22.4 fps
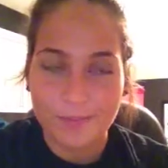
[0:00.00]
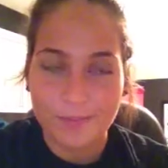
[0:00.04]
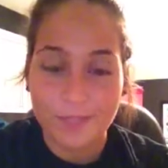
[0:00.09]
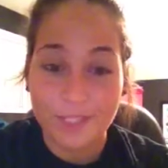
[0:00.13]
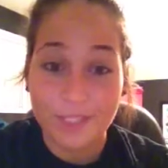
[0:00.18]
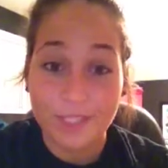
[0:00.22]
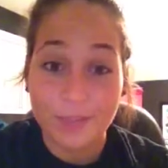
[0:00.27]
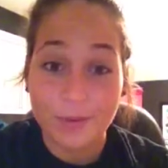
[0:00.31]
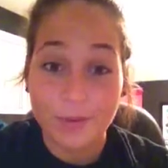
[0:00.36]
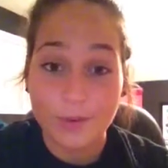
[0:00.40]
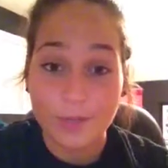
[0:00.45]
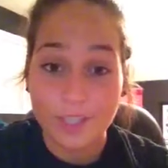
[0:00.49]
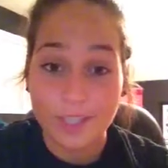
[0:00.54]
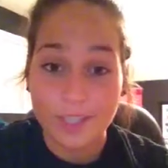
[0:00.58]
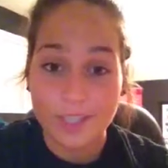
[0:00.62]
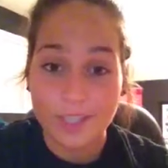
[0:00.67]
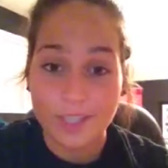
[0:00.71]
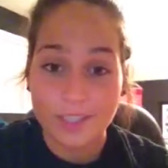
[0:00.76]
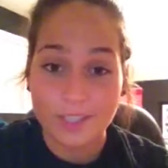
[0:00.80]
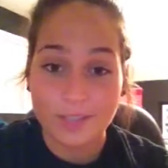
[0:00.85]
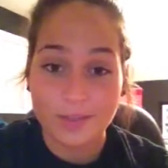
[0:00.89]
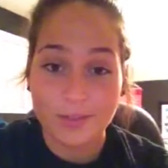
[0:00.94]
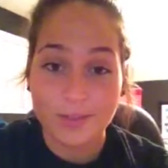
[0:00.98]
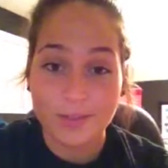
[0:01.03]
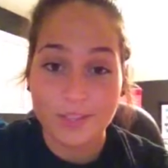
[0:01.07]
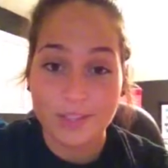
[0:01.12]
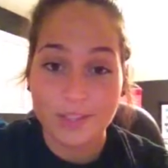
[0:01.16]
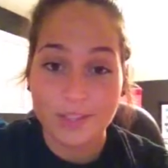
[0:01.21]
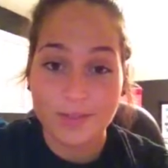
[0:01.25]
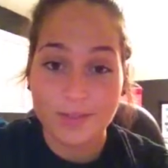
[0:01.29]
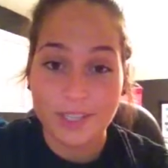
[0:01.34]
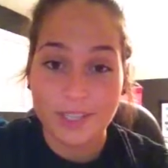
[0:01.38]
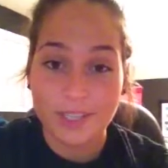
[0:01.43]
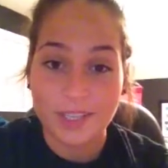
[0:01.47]
this whole year is going
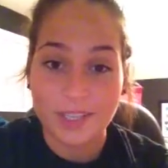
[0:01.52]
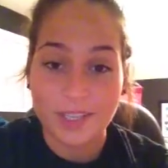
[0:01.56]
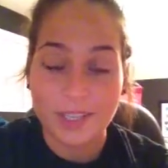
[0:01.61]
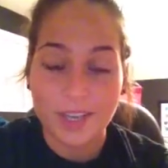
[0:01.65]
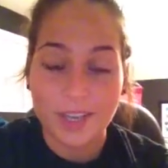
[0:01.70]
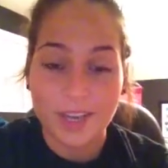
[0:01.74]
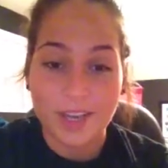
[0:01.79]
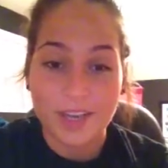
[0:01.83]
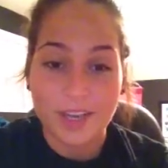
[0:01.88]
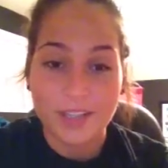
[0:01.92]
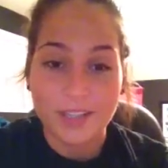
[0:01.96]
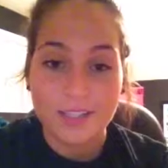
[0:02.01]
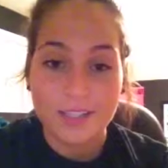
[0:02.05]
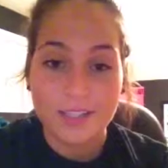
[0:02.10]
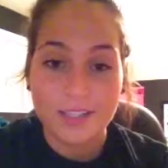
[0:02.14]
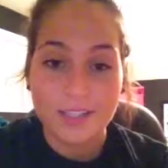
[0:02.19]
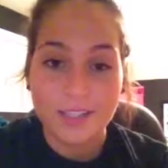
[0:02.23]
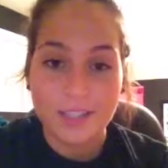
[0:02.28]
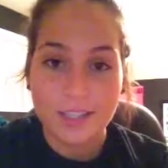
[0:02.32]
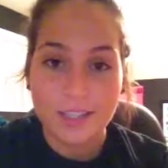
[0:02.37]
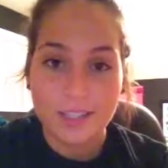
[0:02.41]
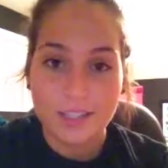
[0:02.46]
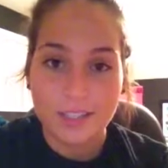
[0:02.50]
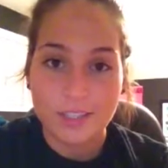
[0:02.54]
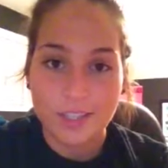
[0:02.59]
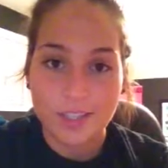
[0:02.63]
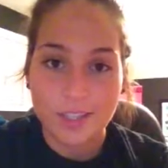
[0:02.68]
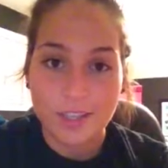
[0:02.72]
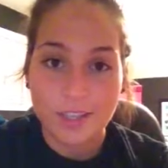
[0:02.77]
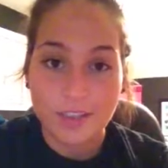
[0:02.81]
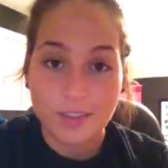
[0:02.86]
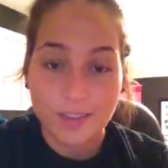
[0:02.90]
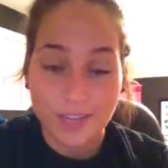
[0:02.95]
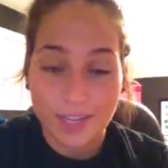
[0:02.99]
to be such
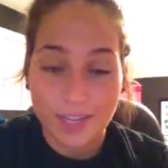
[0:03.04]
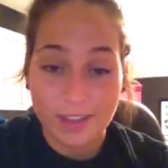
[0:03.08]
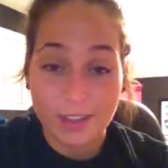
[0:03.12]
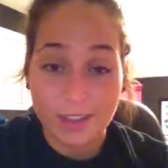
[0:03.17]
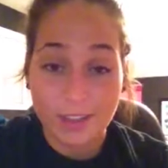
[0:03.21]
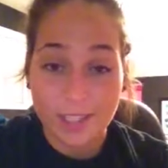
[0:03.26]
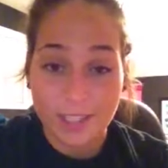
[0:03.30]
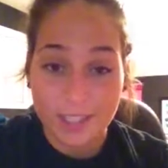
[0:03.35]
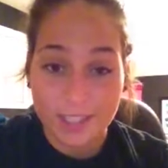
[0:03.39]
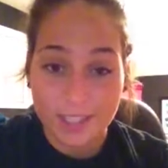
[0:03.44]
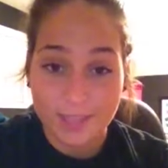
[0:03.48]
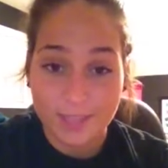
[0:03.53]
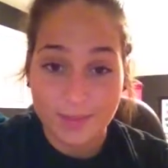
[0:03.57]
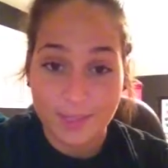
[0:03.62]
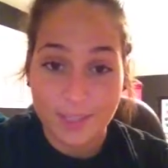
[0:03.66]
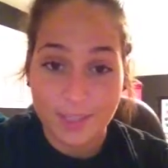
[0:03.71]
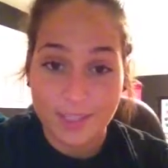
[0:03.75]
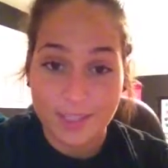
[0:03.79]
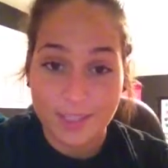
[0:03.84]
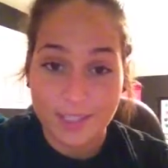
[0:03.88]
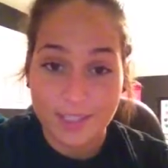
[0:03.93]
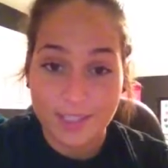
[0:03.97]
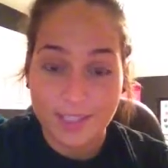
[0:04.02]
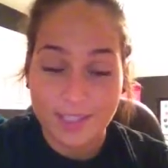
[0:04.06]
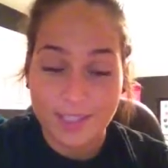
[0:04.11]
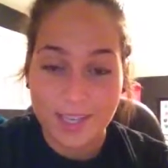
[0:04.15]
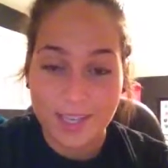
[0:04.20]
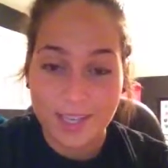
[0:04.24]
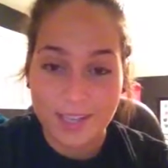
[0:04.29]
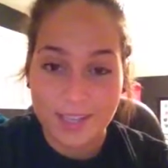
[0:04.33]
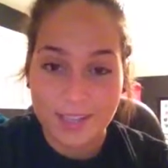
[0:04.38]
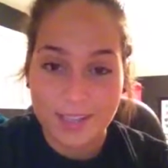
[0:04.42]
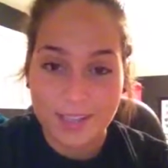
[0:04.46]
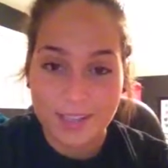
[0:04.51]
a great learning experience,
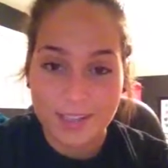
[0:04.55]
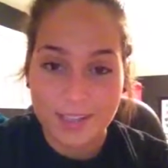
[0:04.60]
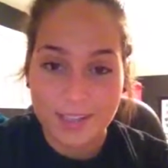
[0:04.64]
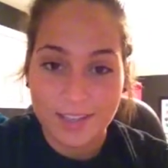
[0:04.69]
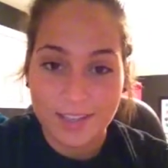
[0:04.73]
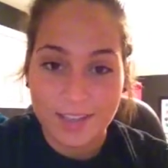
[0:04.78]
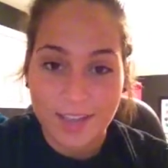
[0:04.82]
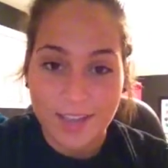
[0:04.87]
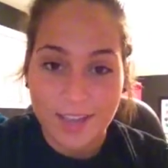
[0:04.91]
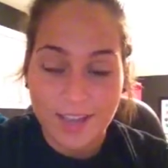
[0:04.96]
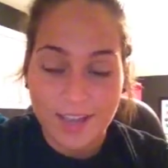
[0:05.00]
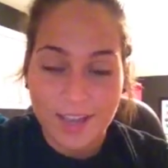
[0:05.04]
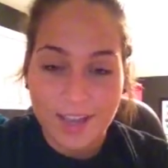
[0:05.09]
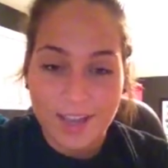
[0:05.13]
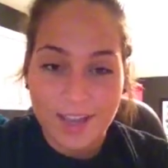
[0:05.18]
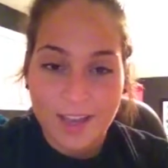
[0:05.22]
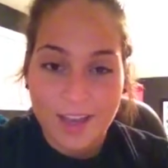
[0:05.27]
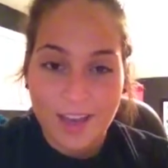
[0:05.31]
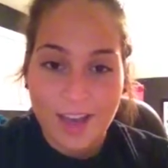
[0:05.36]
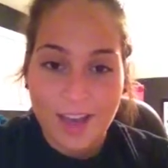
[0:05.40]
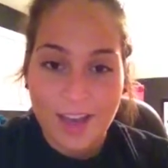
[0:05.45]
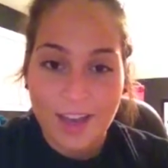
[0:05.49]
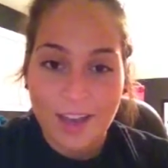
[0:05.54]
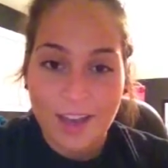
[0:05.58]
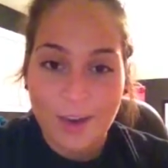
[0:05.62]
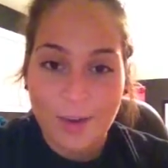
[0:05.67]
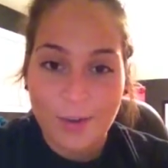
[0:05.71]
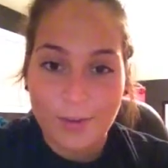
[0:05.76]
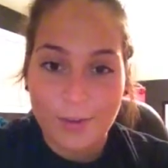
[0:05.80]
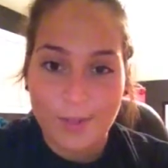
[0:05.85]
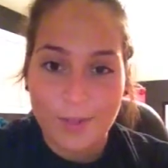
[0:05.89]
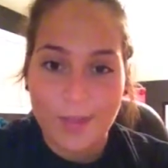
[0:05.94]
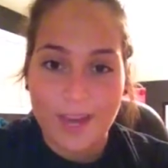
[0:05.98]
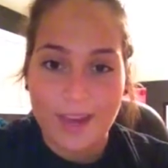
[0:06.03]
and I
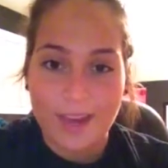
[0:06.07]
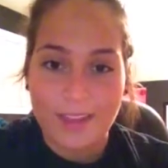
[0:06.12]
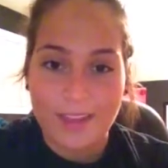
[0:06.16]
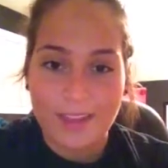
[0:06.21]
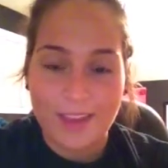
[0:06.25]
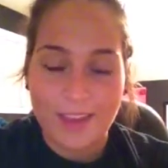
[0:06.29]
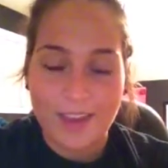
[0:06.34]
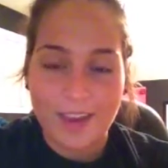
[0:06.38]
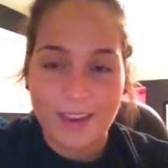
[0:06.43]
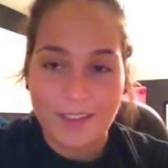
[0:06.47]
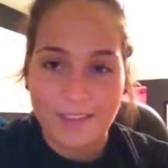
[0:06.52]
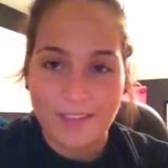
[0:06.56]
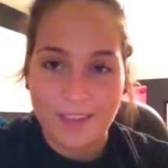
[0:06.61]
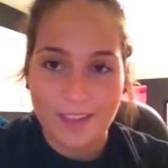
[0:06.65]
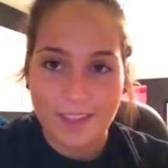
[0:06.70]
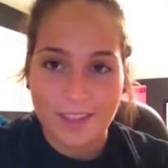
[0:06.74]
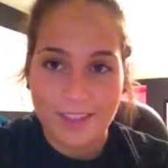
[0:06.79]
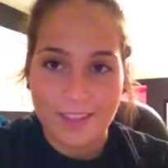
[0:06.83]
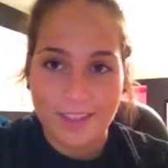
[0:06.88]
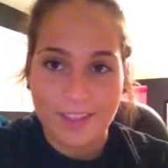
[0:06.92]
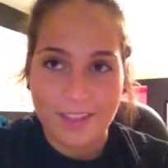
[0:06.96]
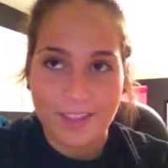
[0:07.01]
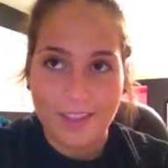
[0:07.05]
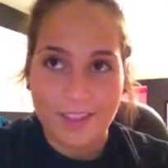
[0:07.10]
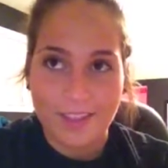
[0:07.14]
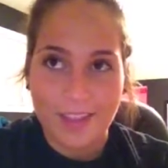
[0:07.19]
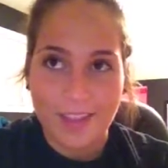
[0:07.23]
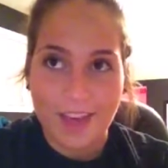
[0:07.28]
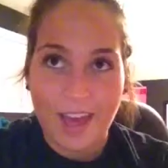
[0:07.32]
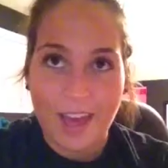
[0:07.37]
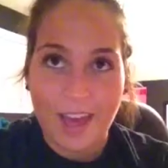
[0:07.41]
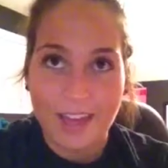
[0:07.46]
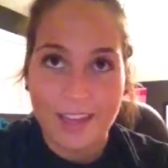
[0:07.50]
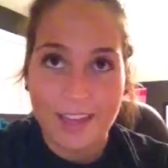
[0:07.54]
hope that at the end of it
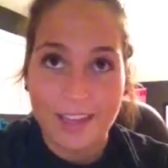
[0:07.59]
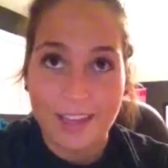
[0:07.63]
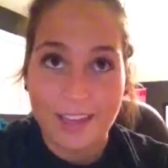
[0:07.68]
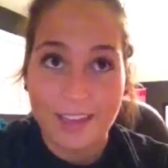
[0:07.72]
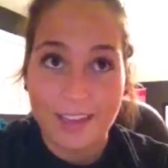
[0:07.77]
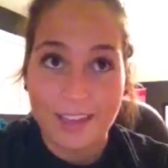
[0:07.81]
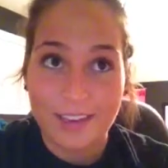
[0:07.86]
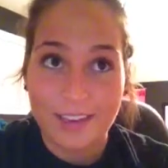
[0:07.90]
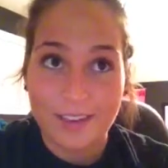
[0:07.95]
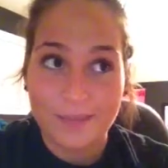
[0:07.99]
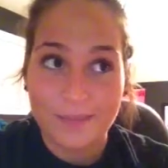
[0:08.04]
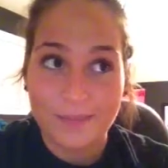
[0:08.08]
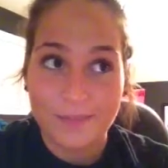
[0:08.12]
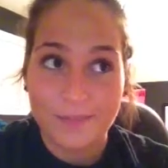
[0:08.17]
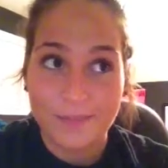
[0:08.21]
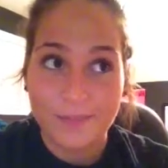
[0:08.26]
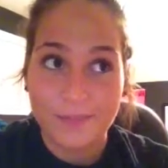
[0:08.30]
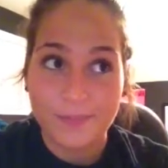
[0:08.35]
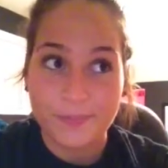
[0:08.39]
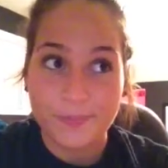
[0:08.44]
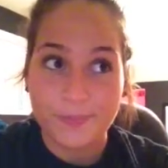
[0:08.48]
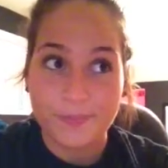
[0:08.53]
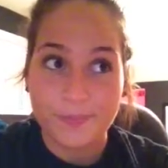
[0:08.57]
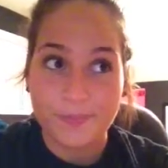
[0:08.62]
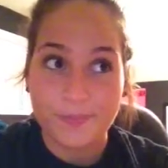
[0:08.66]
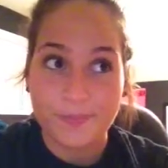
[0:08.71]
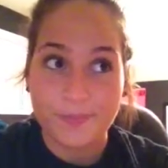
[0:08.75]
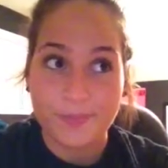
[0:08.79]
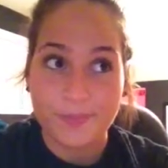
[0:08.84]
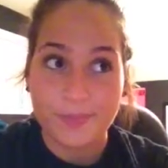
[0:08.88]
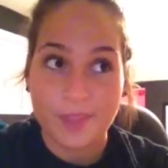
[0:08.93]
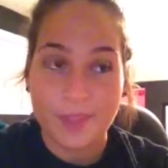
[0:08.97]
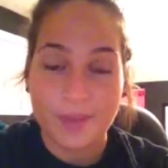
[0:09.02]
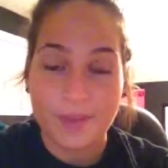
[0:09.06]
I can
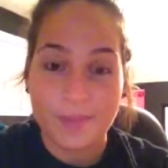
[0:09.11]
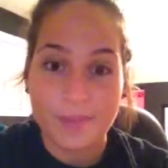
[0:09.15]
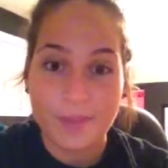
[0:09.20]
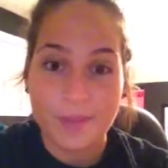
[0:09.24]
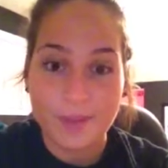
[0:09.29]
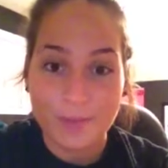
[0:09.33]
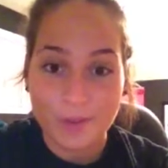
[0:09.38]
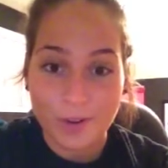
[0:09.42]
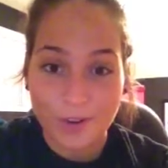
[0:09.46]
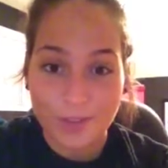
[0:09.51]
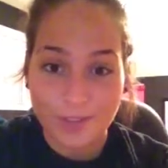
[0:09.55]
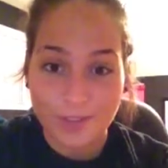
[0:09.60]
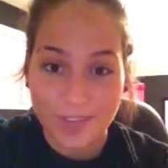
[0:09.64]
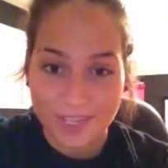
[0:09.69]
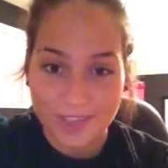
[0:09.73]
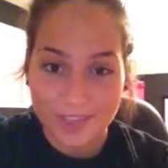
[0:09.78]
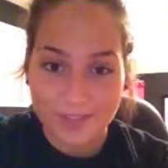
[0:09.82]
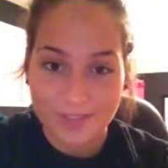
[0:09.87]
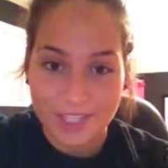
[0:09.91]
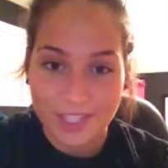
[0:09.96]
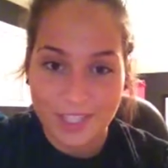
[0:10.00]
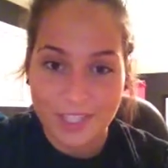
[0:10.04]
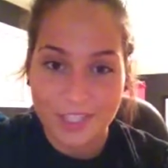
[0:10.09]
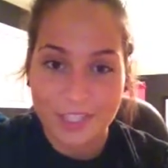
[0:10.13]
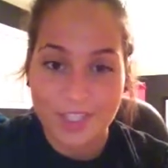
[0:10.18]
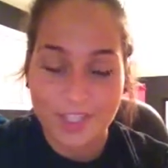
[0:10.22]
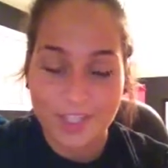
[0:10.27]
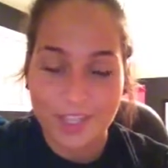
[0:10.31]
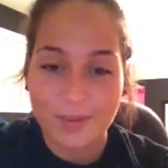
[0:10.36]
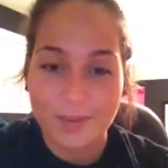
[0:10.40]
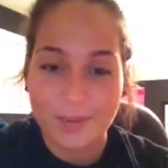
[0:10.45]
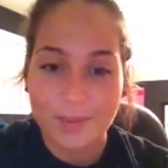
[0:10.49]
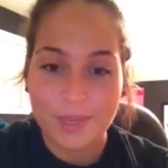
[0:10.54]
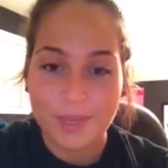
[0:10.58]
be a more effective teacher
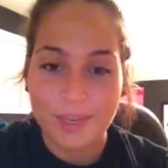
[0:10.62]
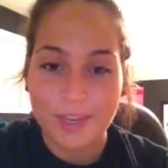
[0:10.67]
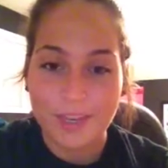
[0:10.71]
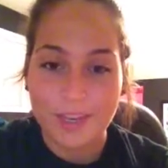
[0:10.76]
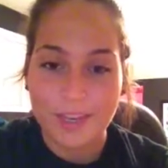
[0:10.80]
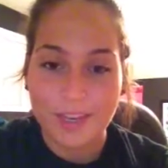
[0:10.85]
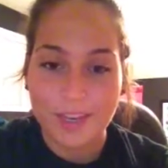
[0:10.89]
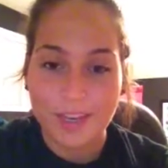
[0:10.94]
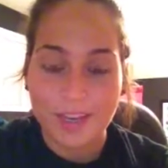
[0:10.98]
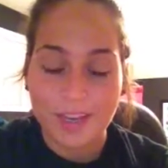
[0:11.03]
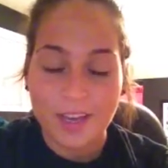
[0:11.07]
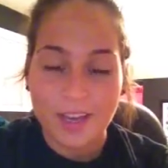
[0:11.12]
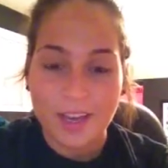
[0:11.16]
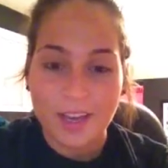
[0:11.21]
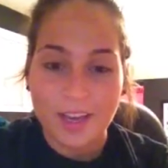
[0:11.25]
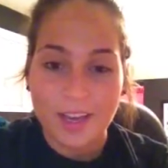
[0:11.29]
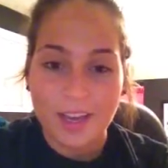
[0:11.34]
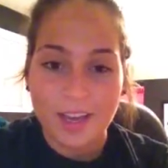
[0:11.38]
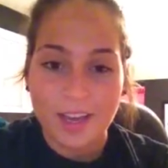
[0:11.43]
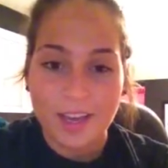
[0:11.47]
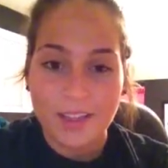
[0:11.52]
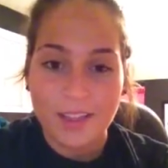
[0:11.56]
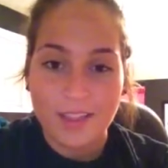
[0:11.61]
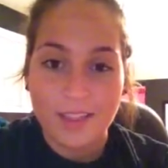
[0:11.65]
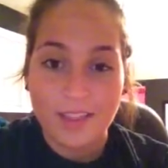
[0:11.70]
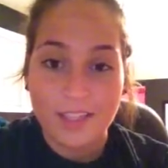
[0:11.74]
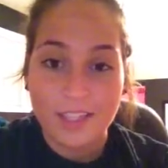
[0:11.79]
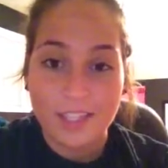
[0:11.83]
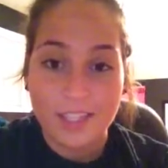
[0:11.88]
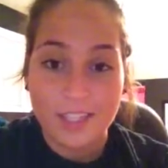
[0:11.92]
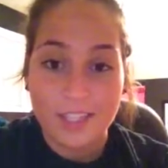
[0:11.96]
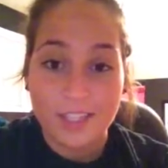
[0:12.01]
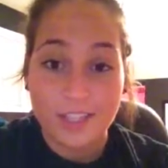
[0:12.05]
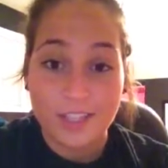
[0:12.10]
and be the
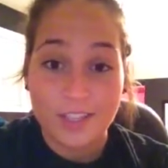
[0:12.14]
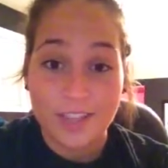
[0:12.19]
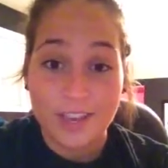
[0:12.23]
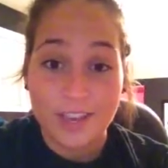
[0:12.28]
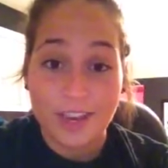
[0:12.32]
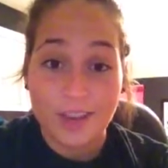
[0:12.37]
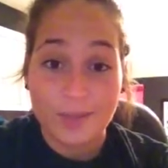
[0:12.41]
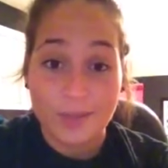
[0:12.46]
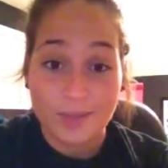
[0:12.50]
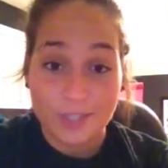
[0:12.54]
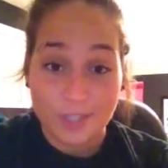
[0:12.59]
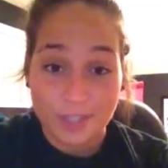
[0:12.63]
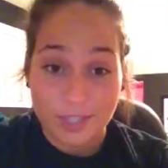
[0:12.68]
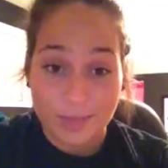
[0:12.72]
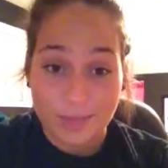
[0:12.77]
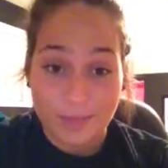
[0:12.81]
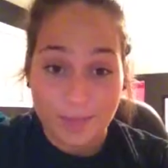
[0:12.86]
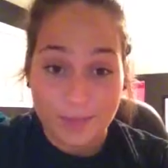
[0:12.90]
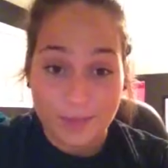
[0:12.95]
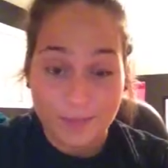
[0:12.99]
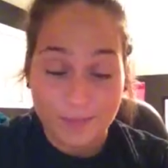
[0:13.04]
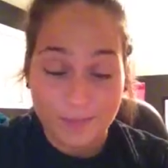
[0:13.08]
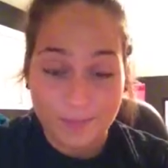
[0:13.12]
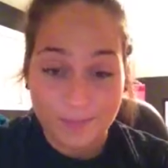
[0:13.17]
teacher that I wish to be.